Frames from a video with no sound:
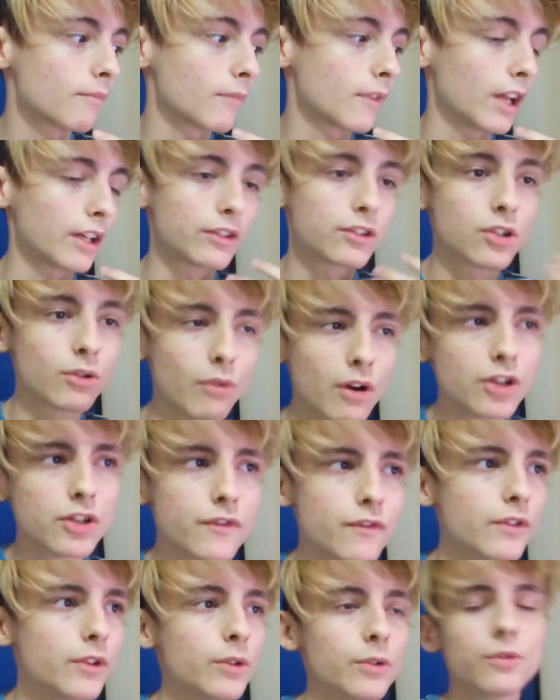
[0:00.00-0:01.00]
like 200
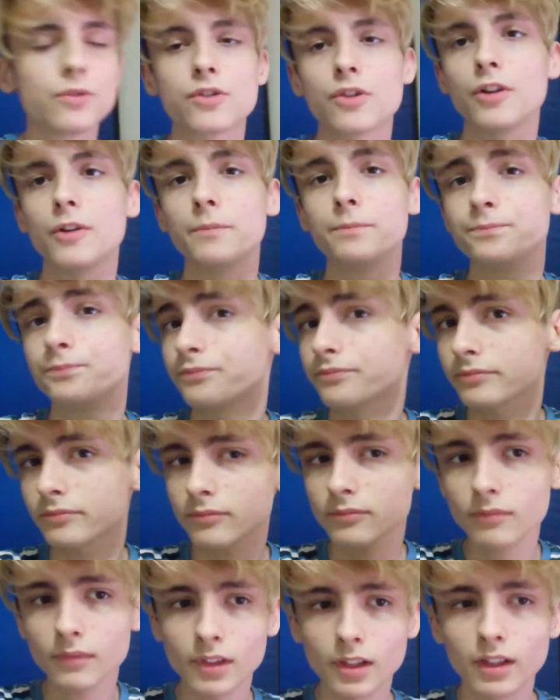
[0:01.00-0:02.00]
views, or
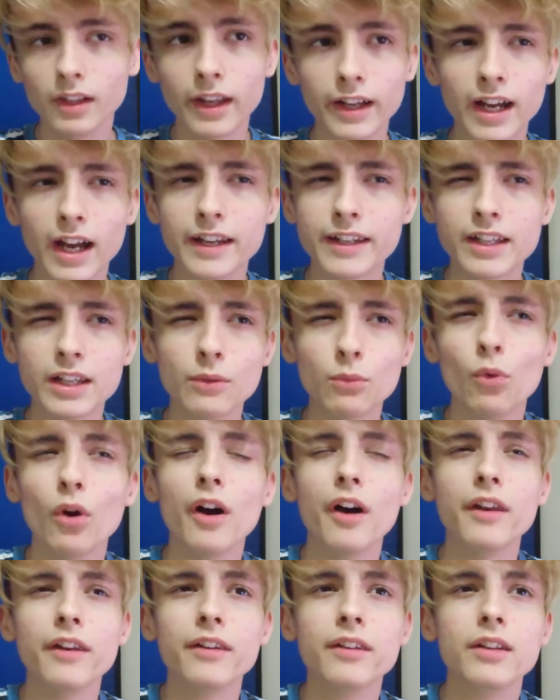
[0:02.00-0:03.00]
like I did
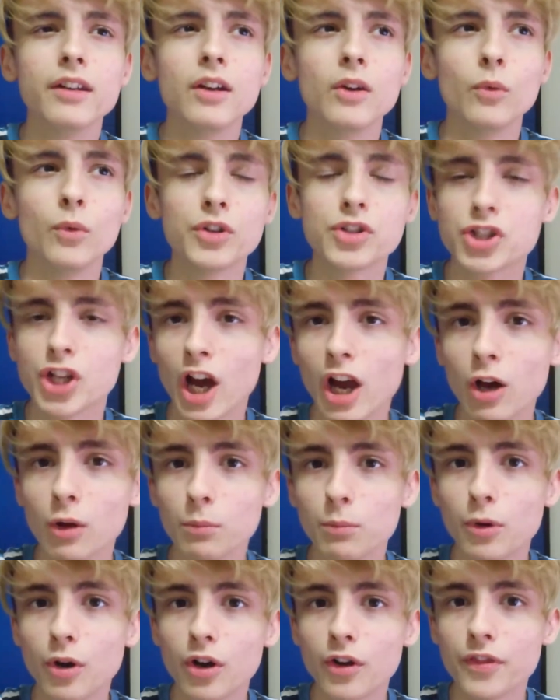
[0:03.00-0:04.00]
one with
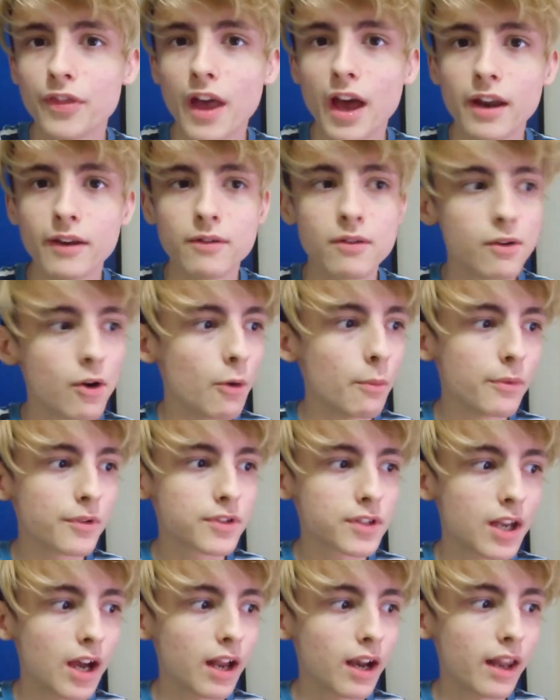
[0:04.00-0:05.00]
Child Bird that
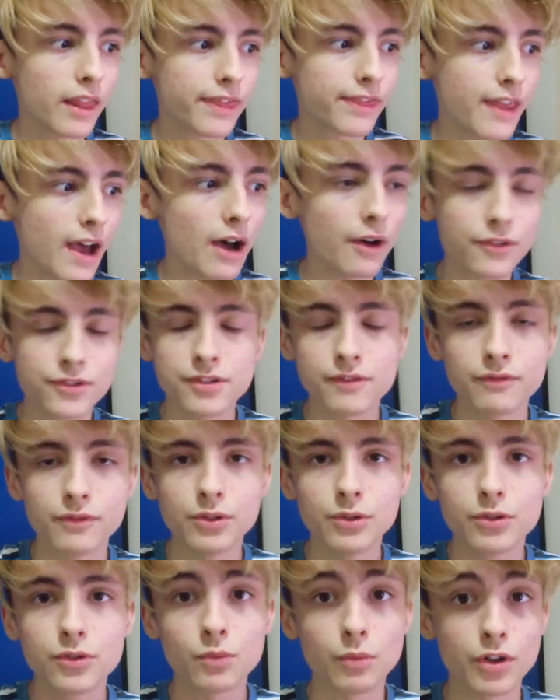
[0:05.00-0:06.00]
almost got 1,000
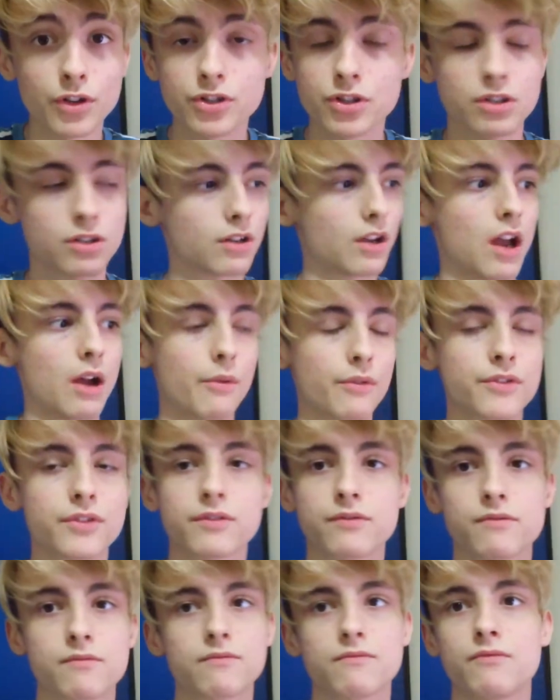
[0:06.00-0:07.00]
views, which I
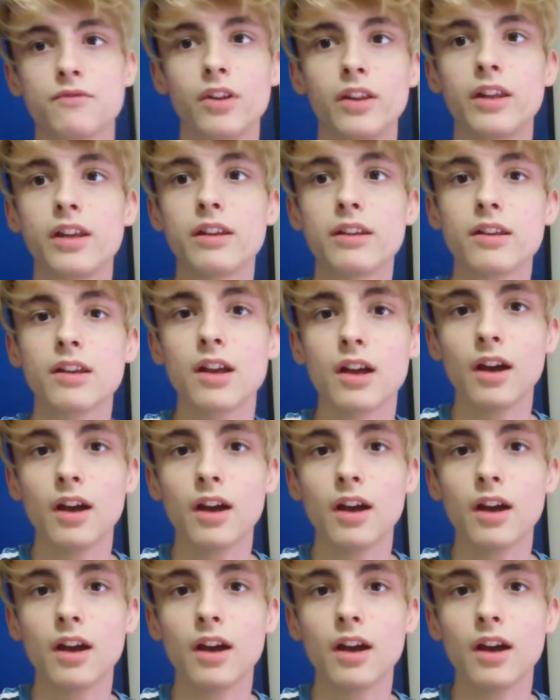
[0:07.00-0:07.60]
was really